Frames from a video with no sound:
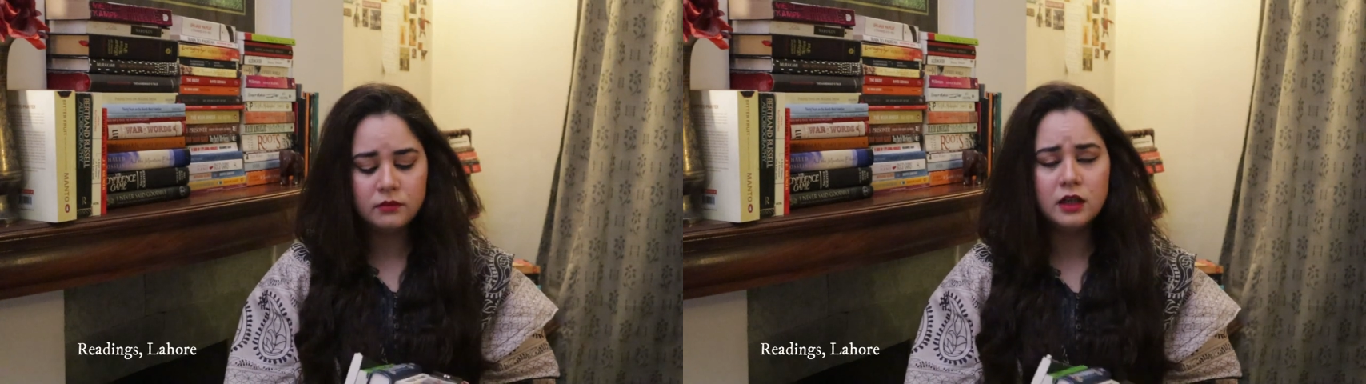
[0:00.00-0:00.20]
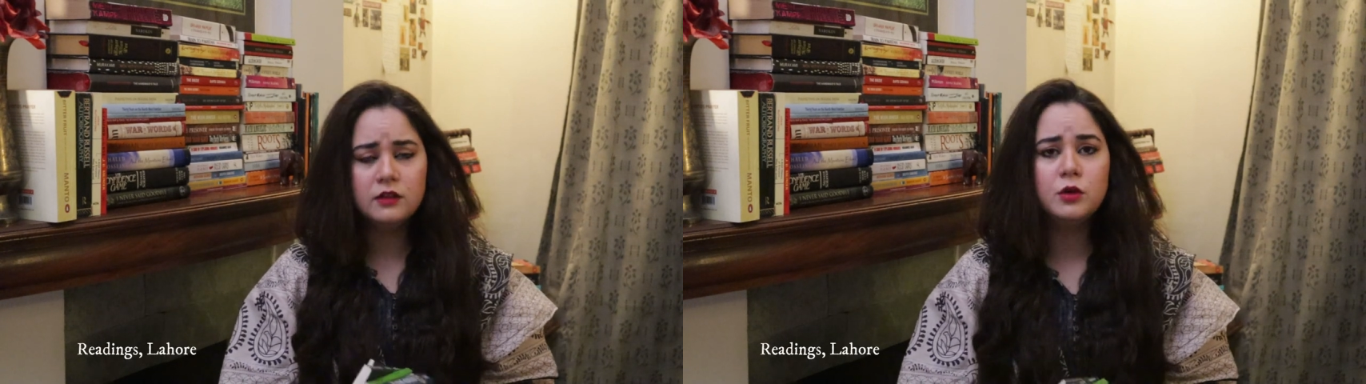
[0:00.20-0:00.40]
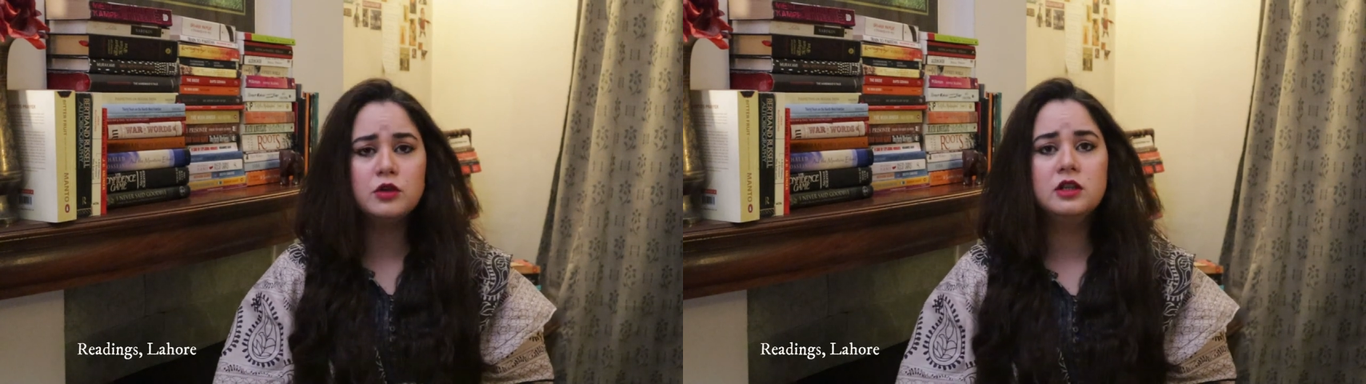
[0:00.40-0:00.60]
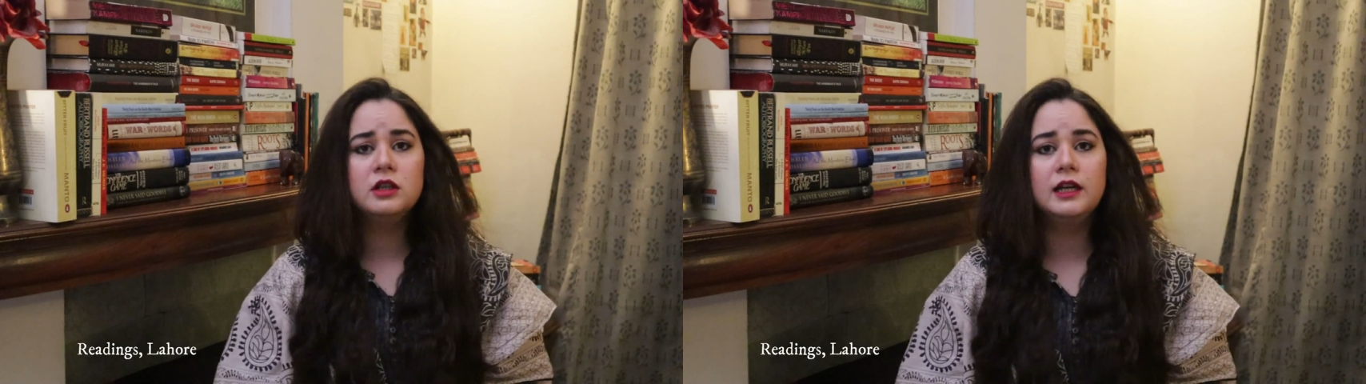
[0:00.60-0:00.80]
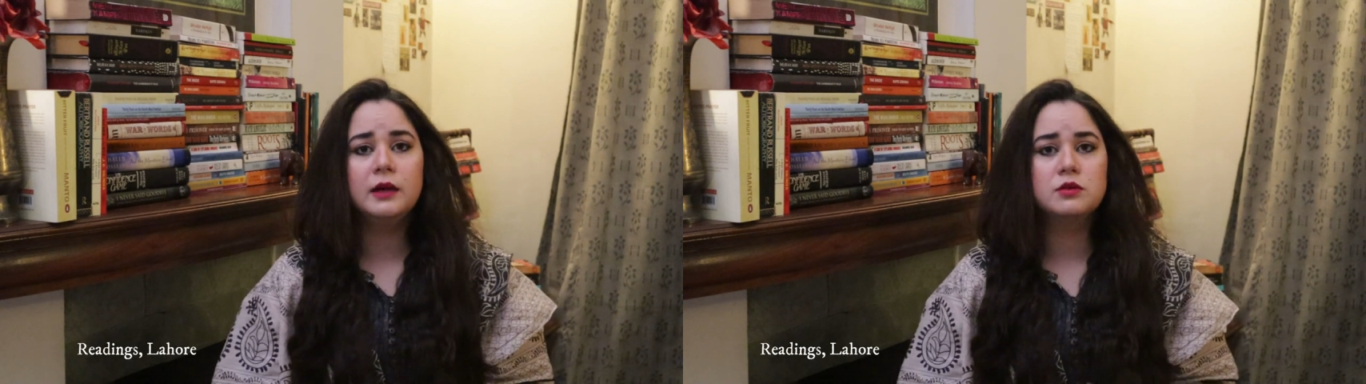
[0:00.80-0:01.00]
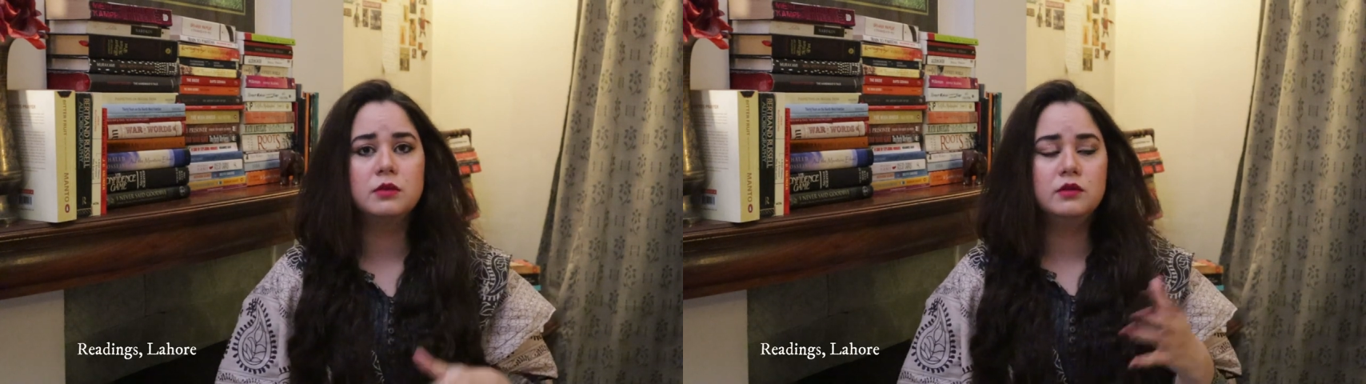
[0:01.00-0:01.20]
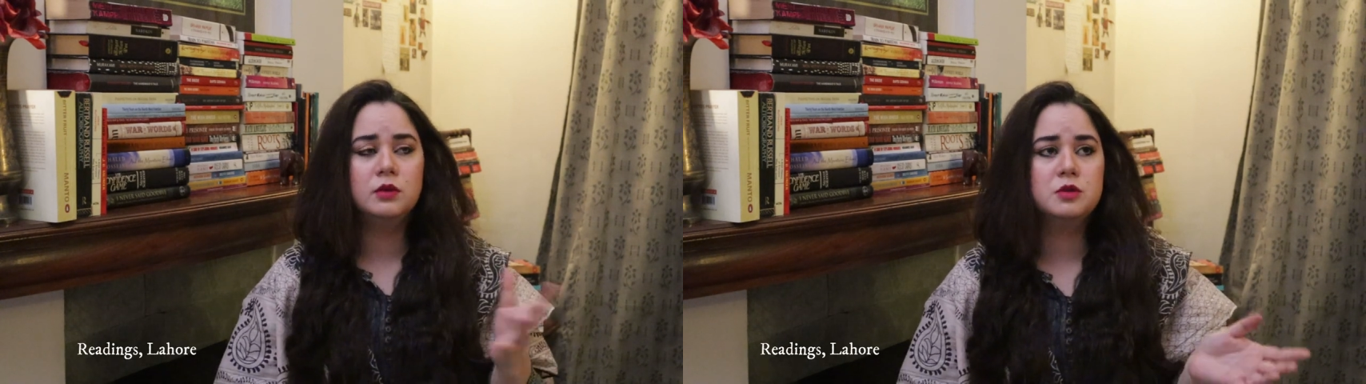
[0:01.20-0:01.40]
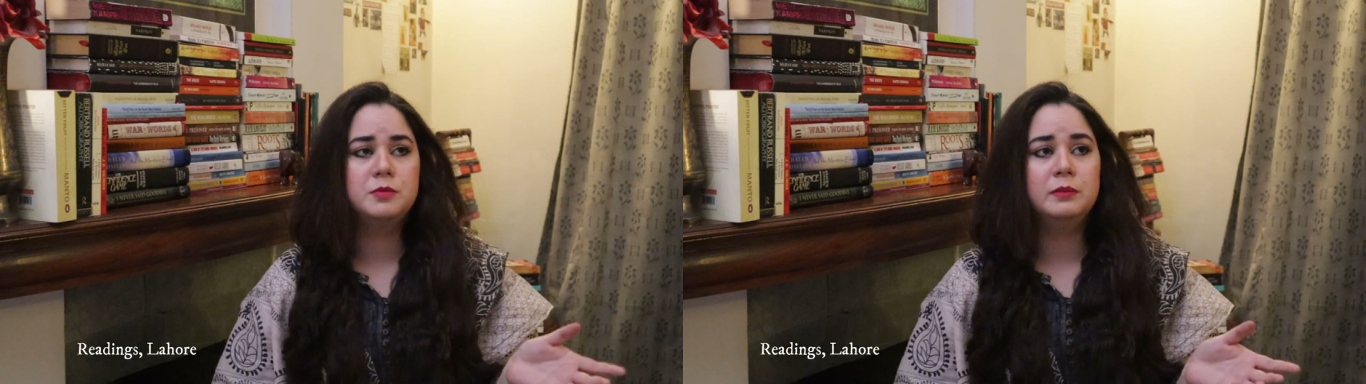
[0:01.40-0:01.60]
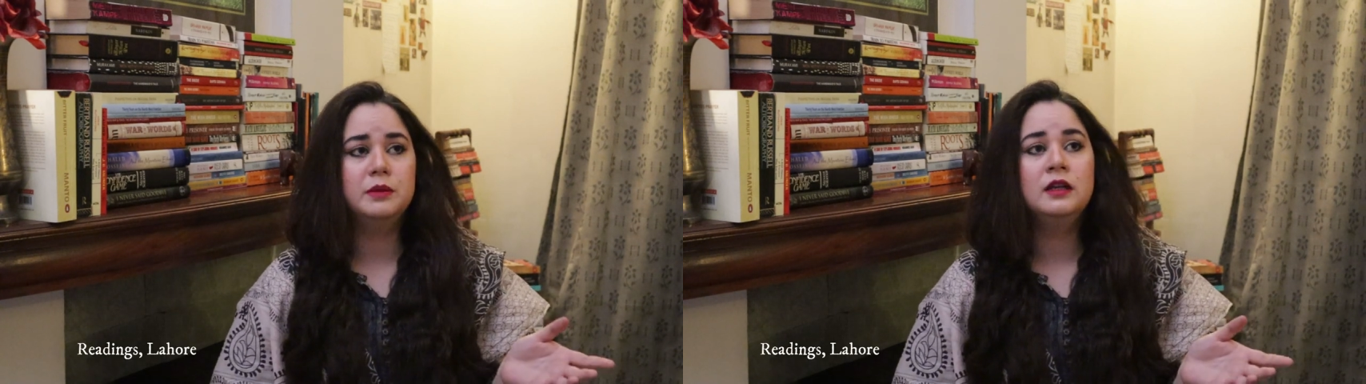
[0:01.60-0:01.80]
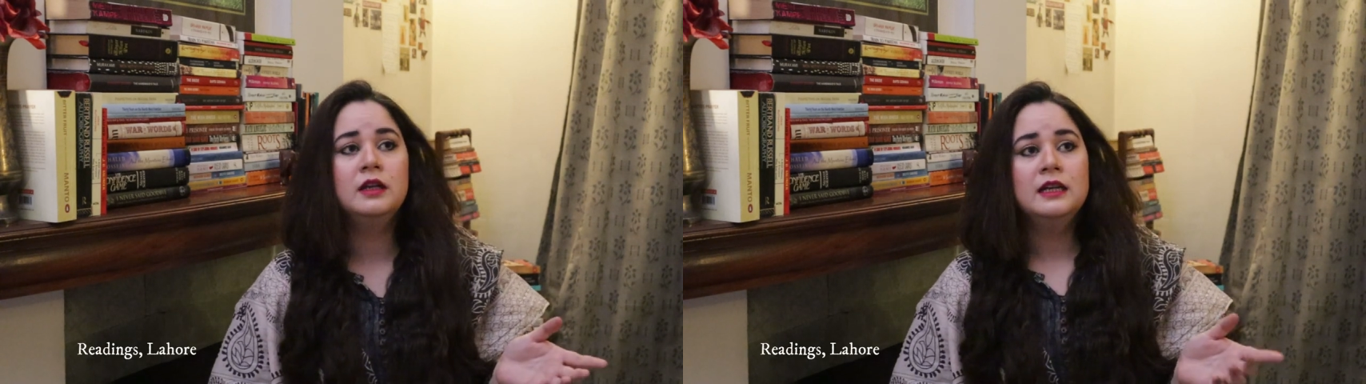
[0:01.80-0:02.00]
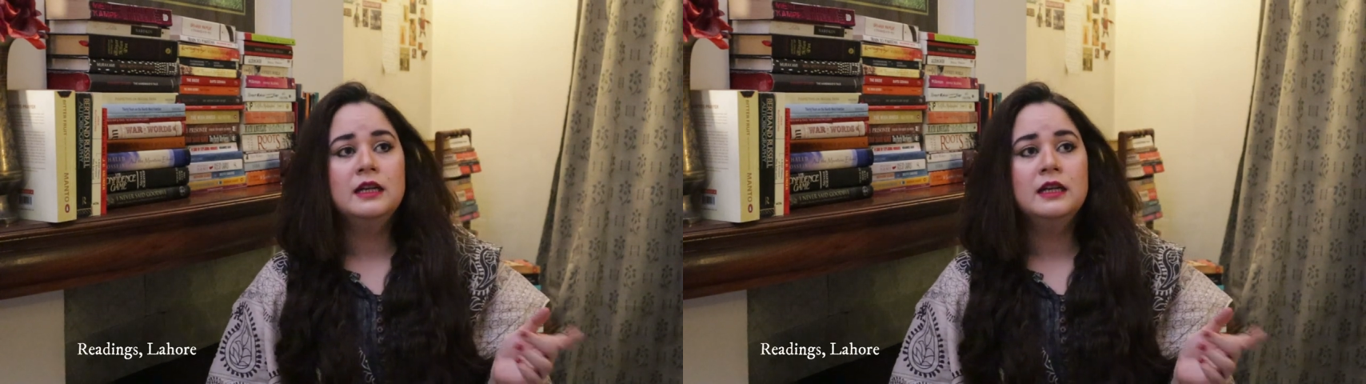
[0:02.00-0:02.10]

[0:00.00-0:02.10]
Unfortunately, I was one of those people